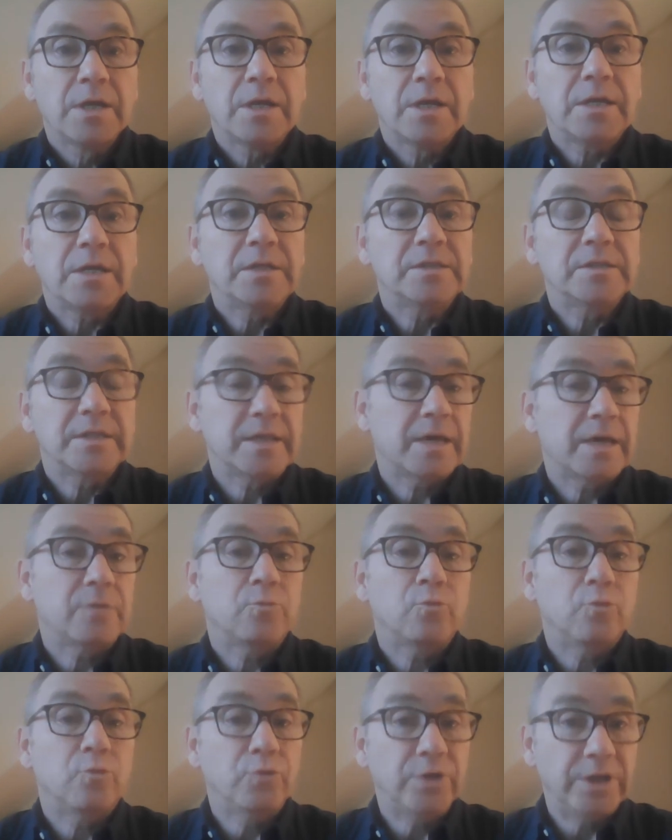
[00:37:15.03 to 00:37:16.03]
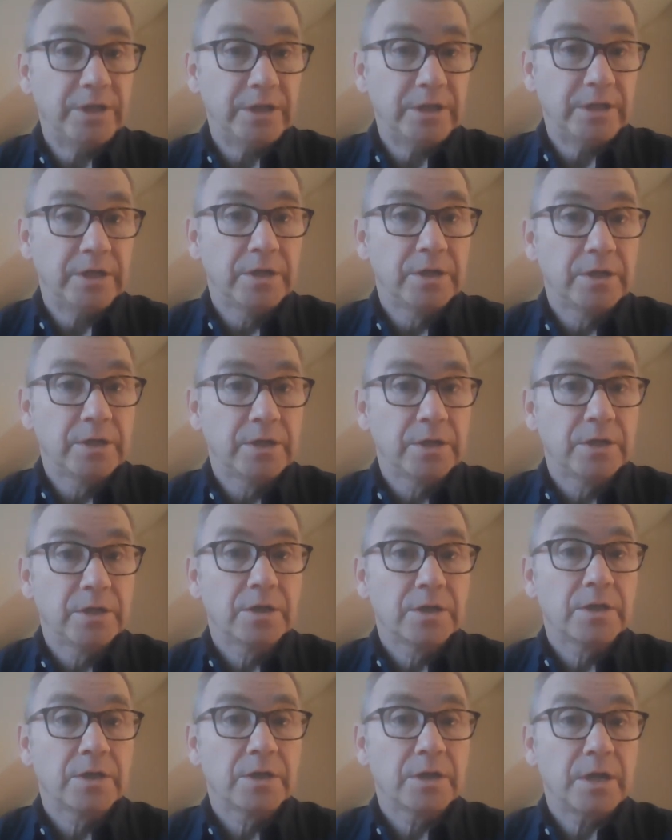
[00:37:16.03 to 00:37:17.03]
is that we
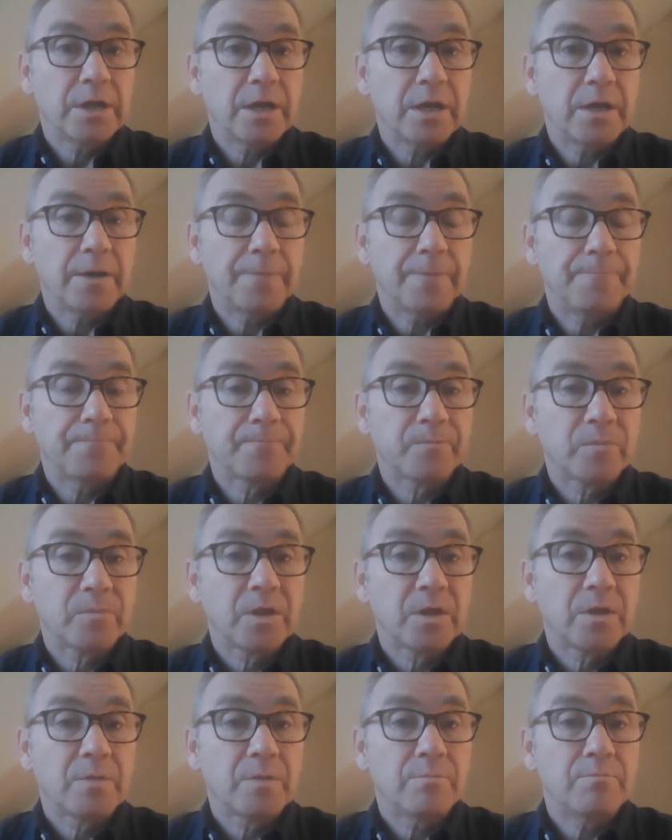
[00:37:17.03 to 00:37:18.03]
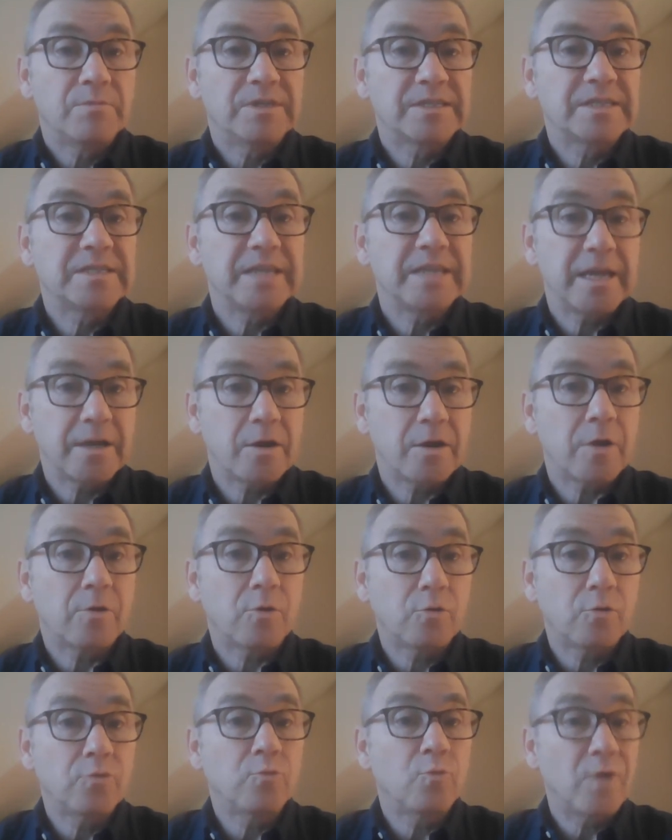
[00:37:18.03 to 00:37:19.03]
um, mistake our
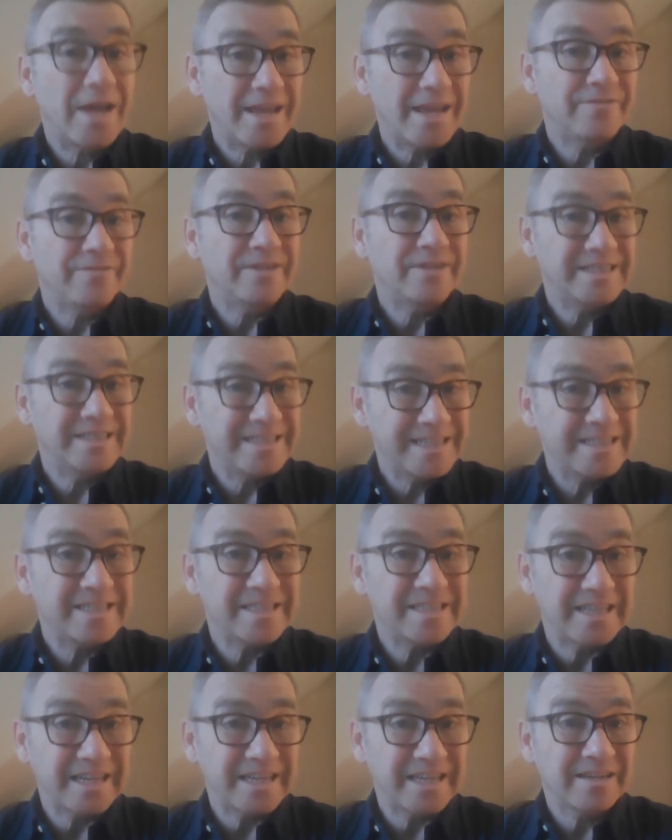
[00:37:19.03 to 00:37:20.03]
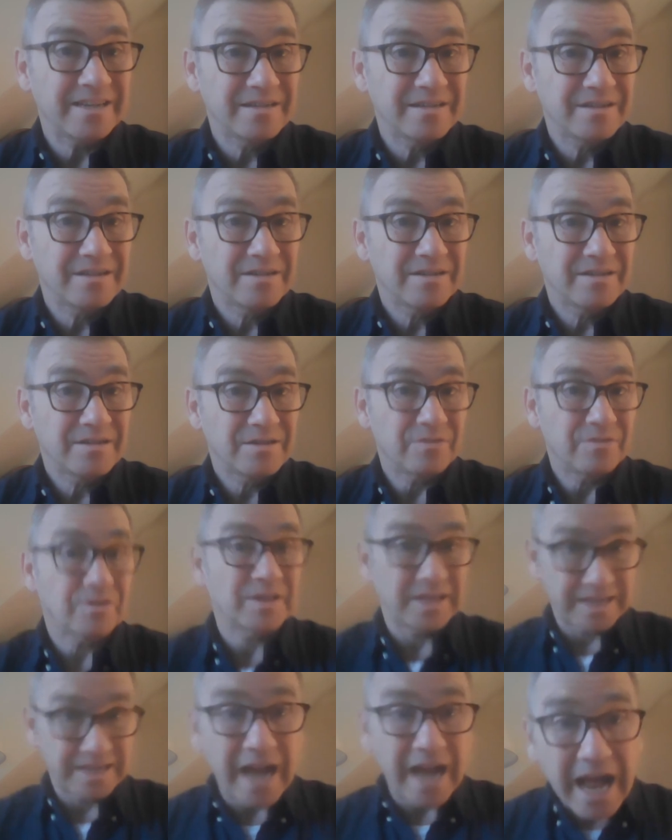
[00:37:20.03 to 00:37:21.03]
own way of existing, the,
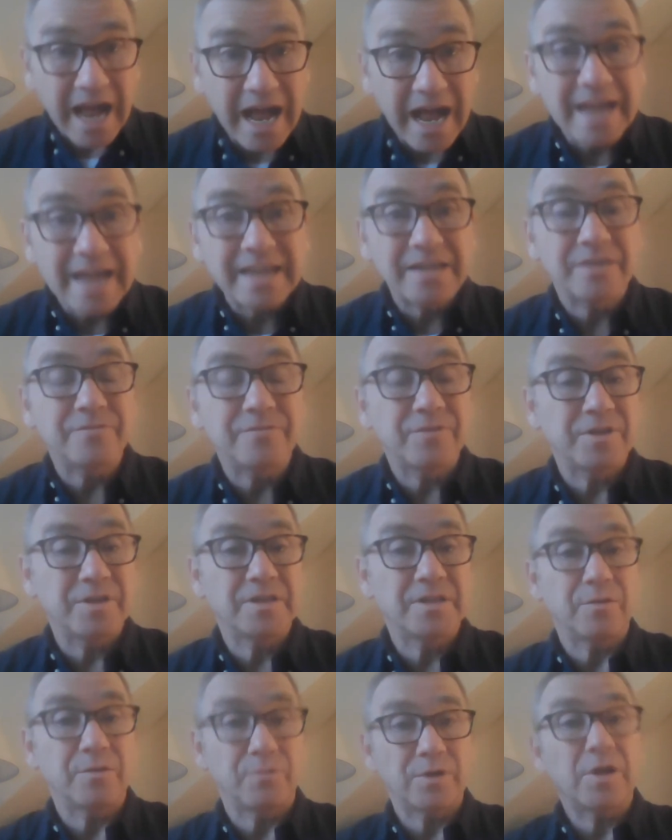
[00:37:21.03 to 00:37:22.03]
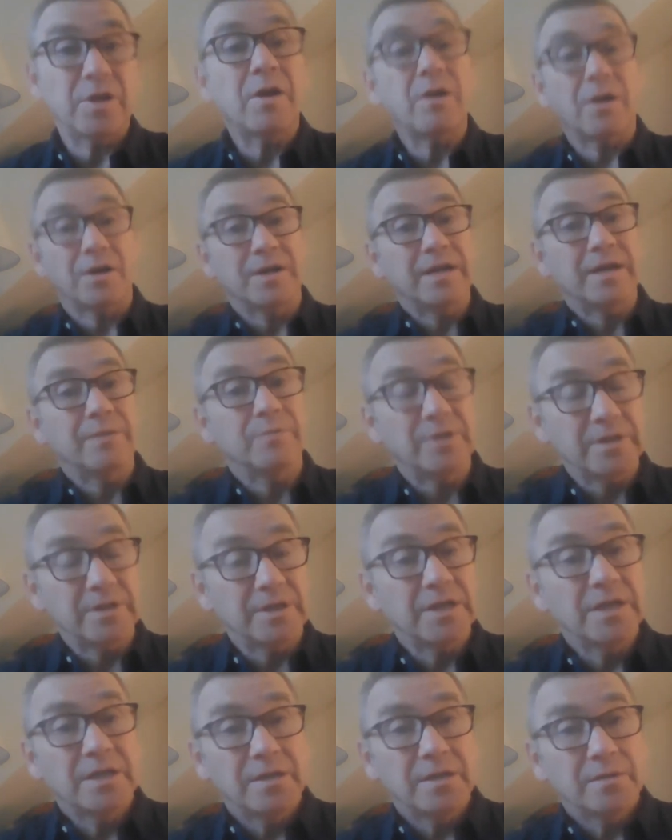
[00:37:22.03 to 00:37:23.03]
the kind of thing that we are,
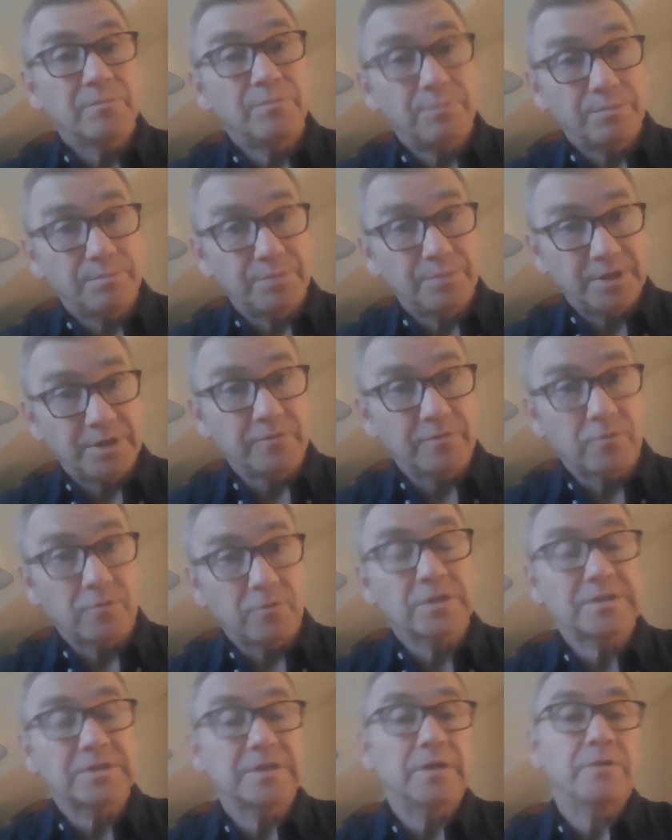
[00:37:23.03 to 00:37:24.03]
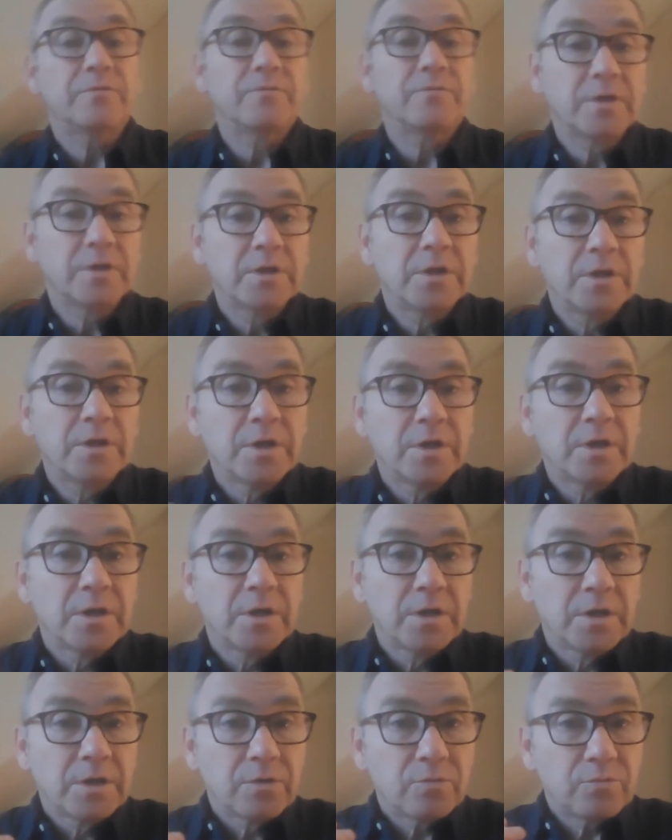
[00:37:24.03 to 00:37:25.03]
namely being for itself,
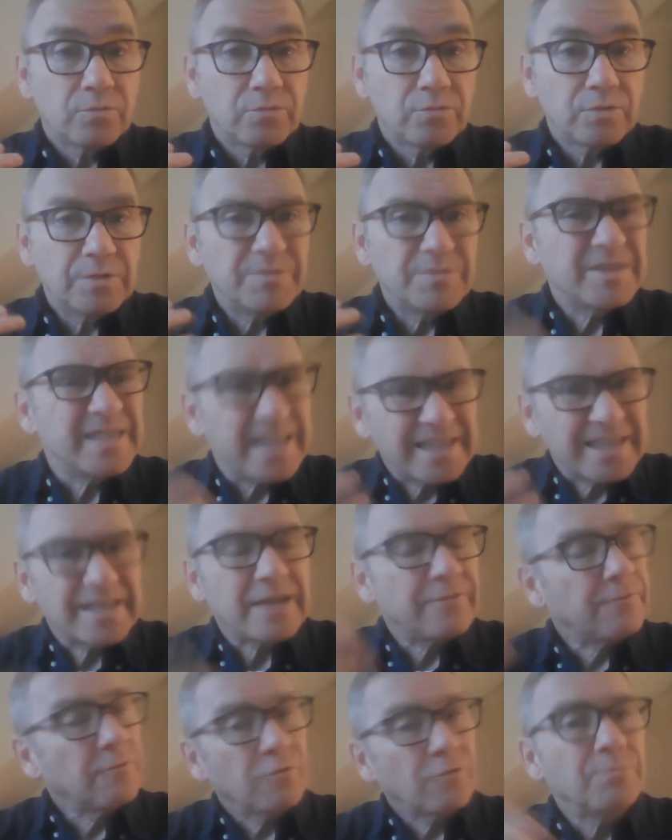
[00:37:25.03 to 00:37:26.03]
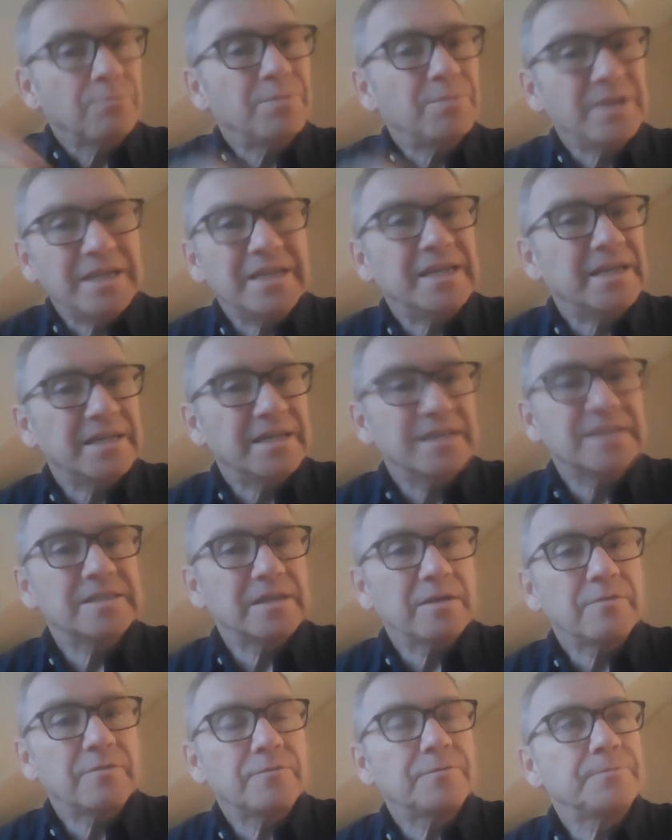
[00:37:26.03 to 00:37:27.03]
we mistake that for being in
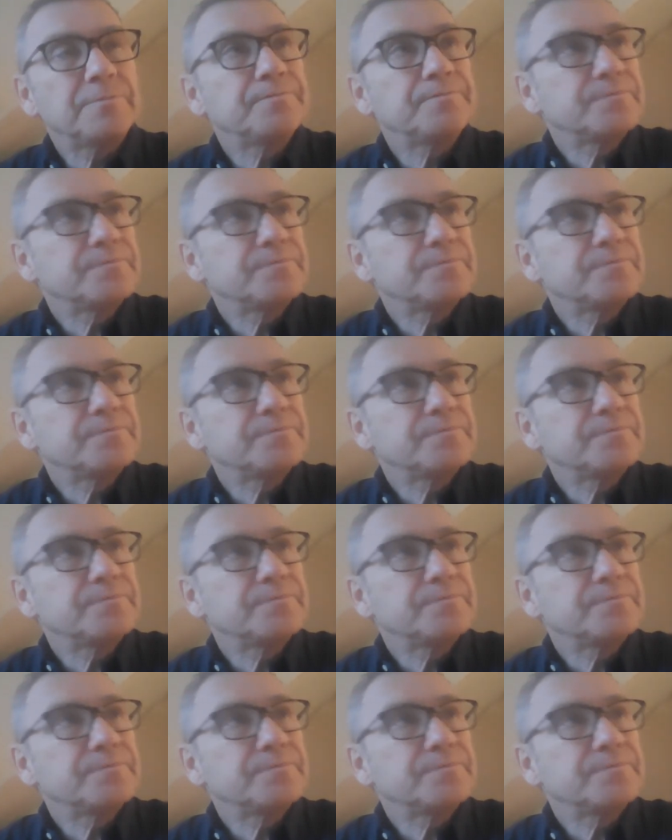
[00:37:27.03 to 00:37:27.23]
itself.